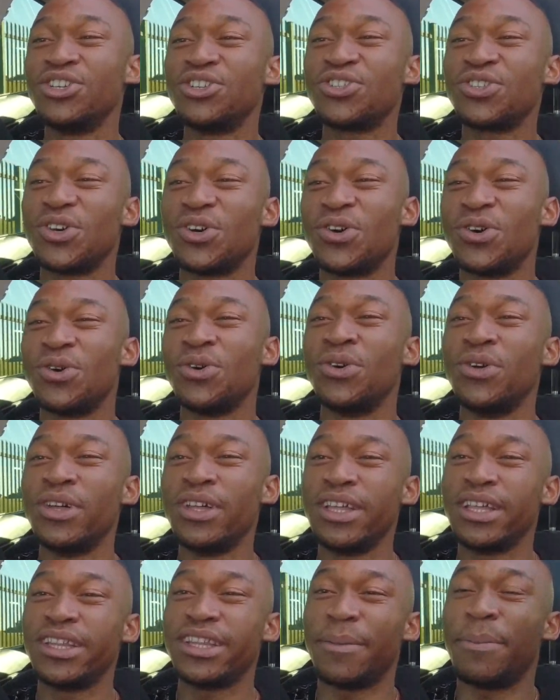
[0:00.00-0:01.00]
So
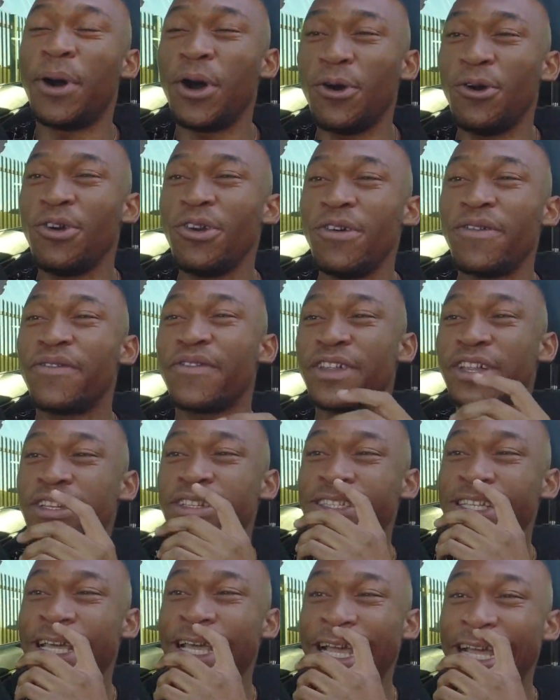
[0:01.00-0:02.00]
the Polo
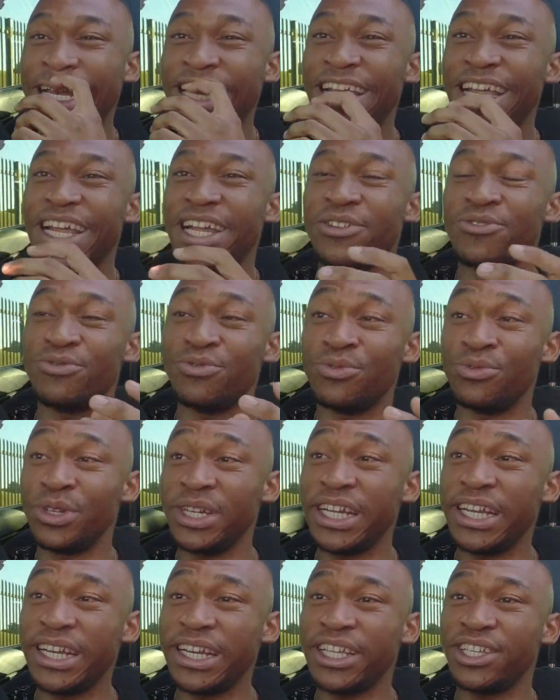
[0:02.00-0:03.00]
fills in a
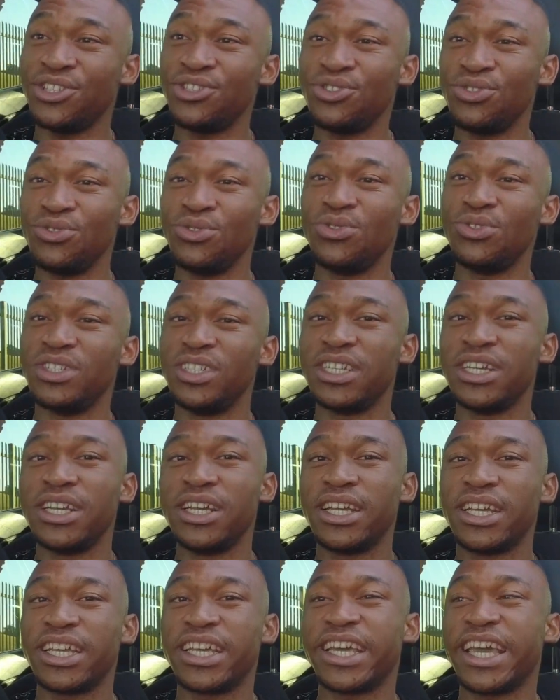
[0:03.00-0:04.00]
really huge
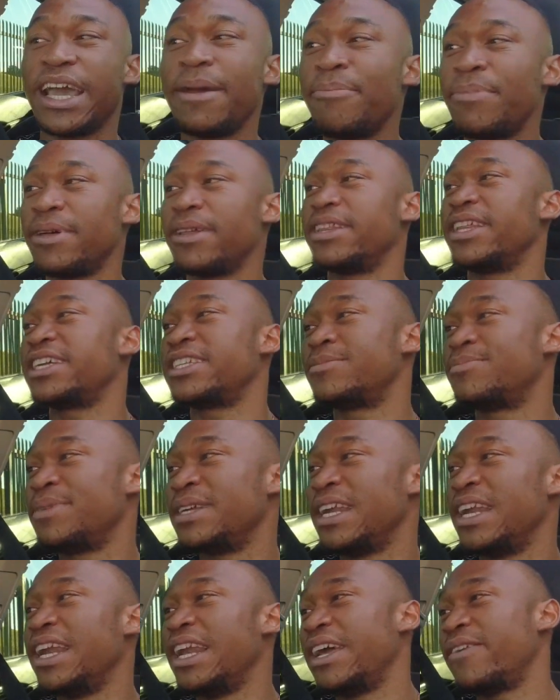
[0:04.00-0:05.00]
gap that's
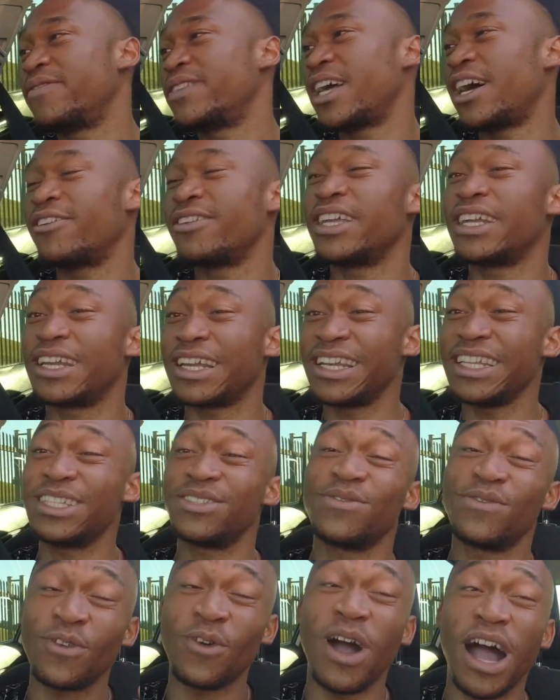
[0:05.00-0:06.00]
been left out, at
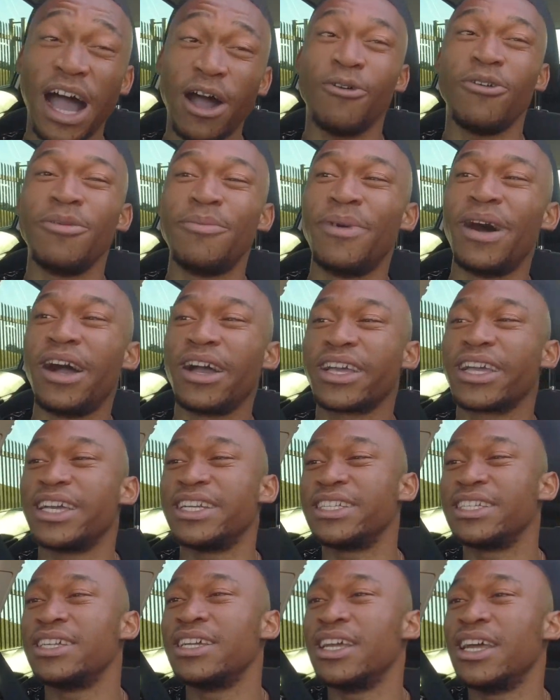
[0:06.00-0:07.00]
least for our
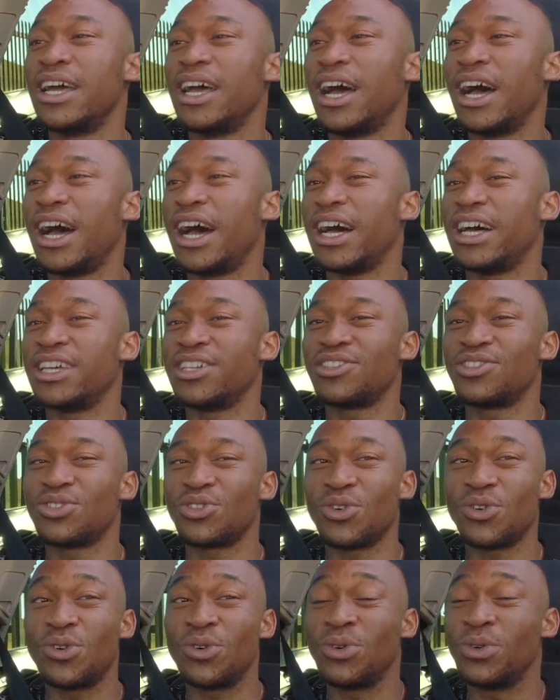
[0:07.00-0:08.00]
market.
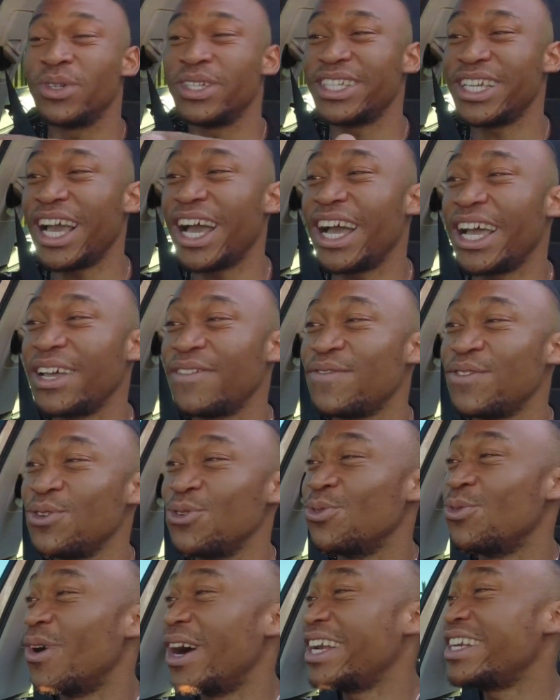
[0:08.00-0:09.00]
So yeah, if
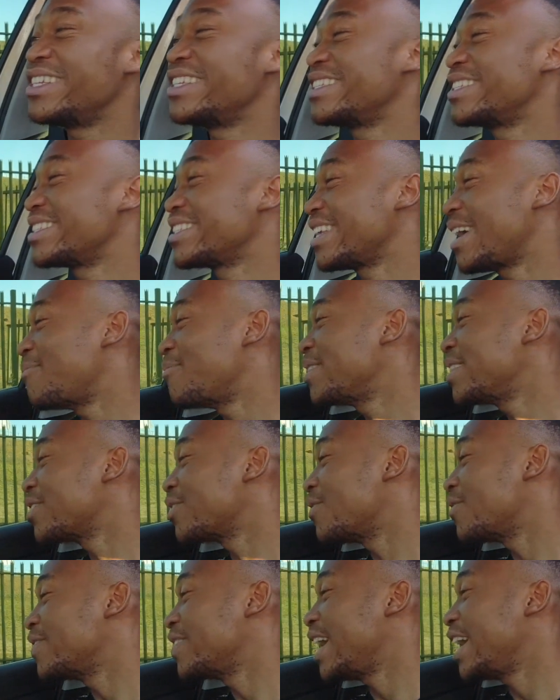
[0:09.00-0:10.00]
you want
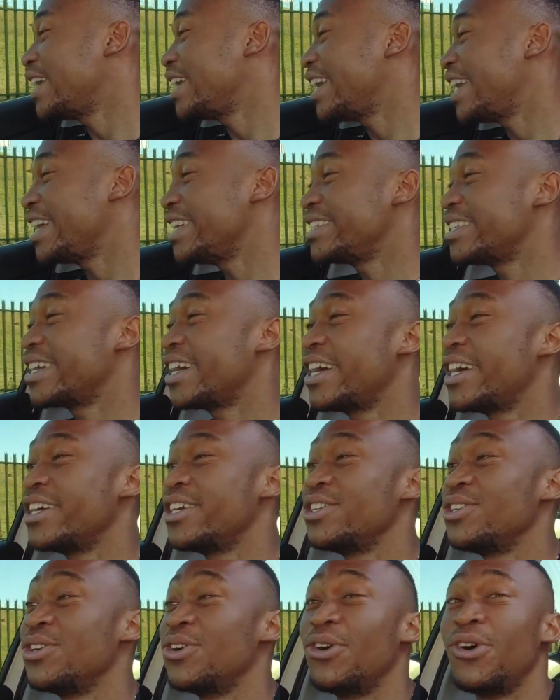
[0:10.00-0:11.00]
something of that
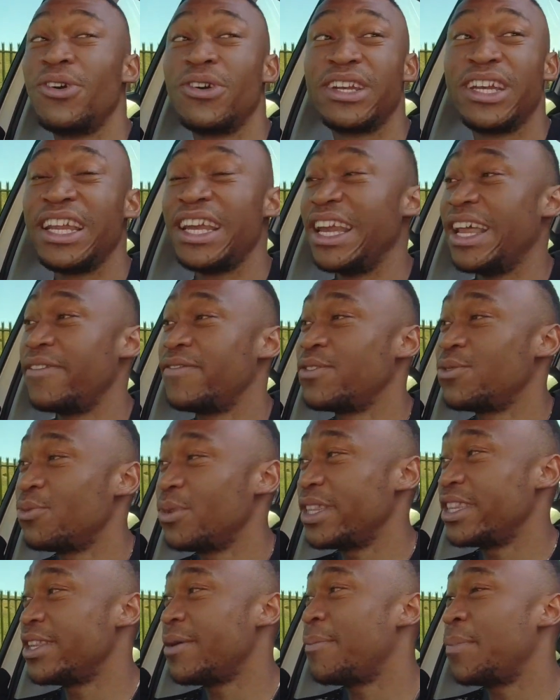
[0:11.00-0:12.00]
nature, you're only left
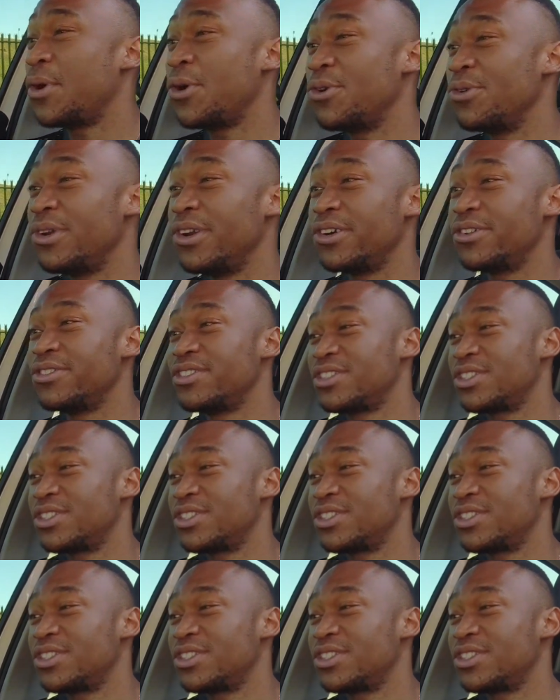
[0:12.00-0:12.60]
with the Polo.